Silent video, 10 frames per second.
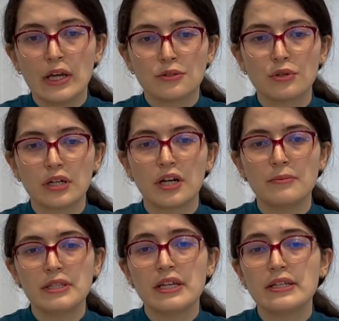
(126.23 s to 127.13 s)
to
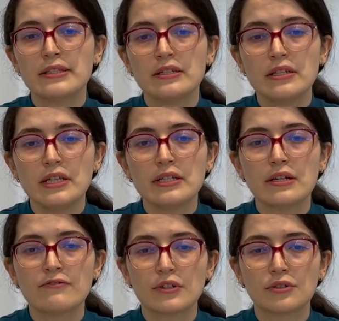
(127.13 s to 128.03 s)
accommodate the needs
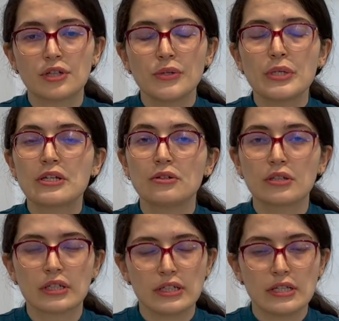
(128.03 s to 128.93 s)
of growing
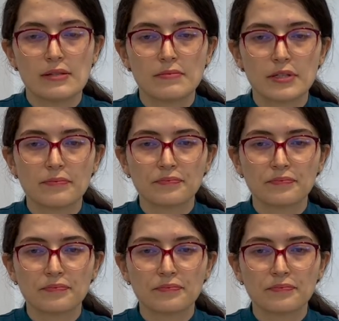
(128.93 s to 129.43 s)
organisms.